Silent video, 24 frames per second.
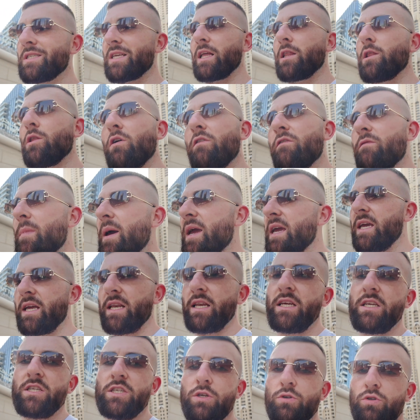I love making
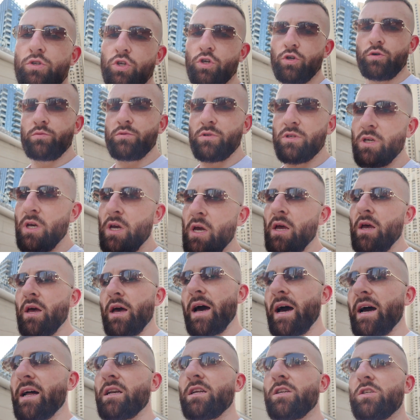these YouTubes,
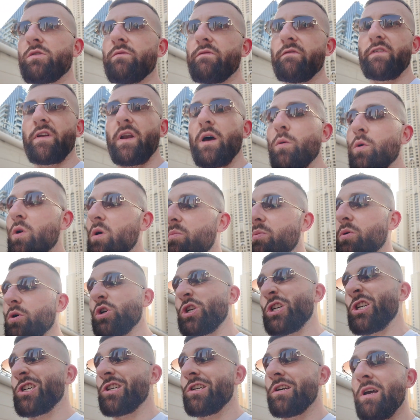and it's something I want to
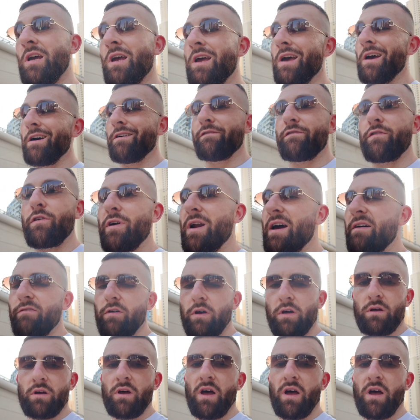push forever.